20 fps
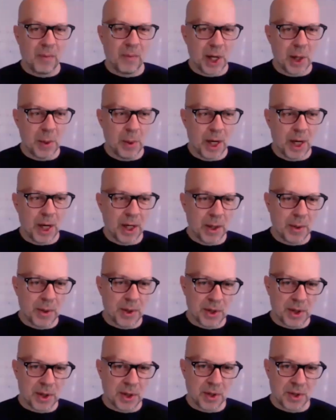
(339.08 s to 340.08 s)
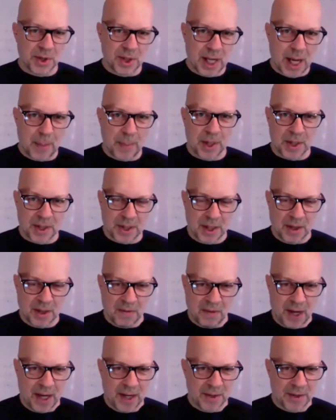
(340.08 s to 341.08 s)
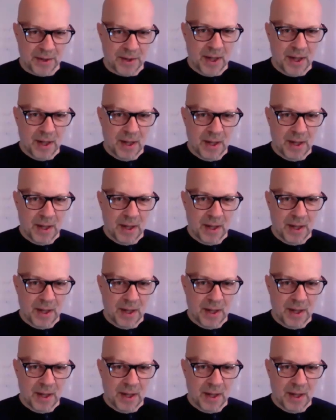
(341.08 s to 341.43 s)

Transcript: what you want to do is turn skeptics into fans.